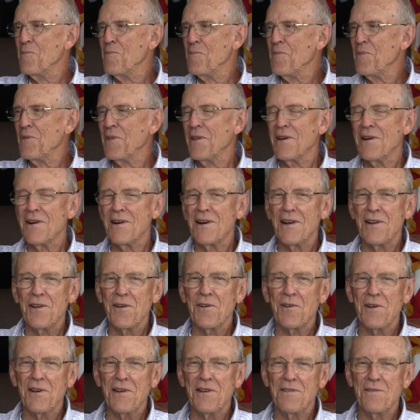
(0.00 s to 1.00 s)
Right, right. I
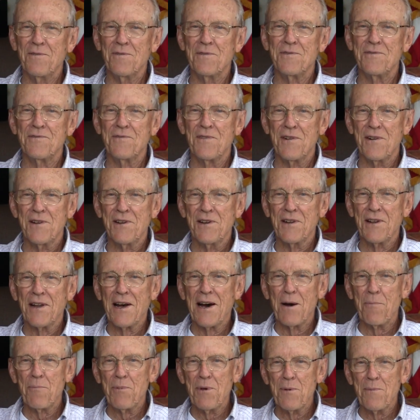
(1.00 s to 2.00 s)
know he, he was very
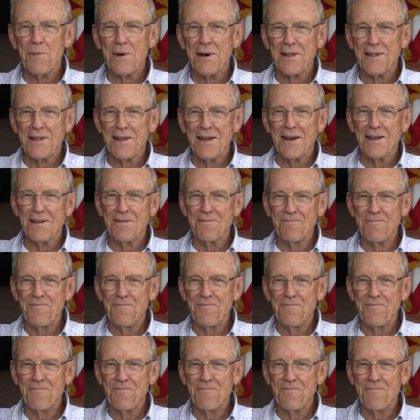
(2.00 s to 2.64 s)
unhappy about that.